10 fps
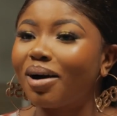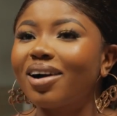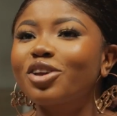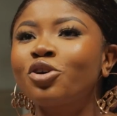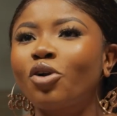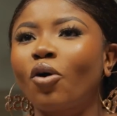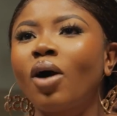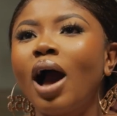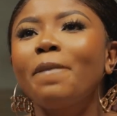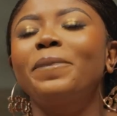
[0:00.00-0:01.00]
But, you
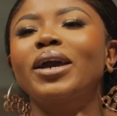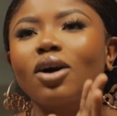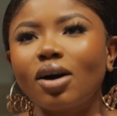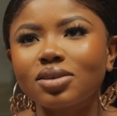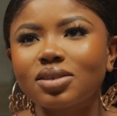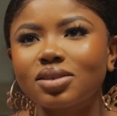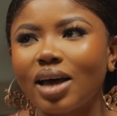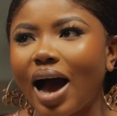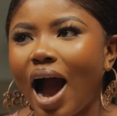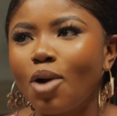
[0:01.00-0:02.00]
know, because
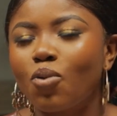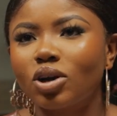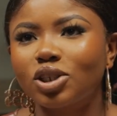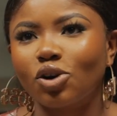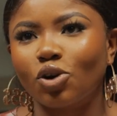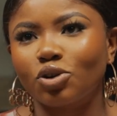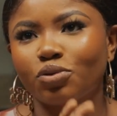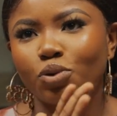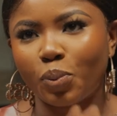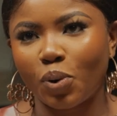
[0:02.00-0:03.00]
I watch a lot of
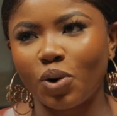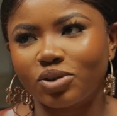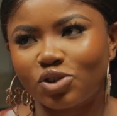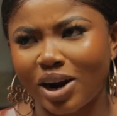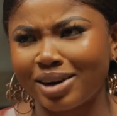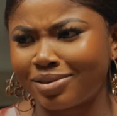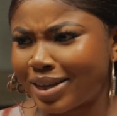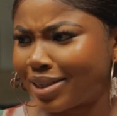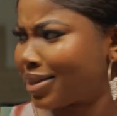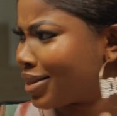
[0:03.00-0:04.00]
RuPaul Drag Race.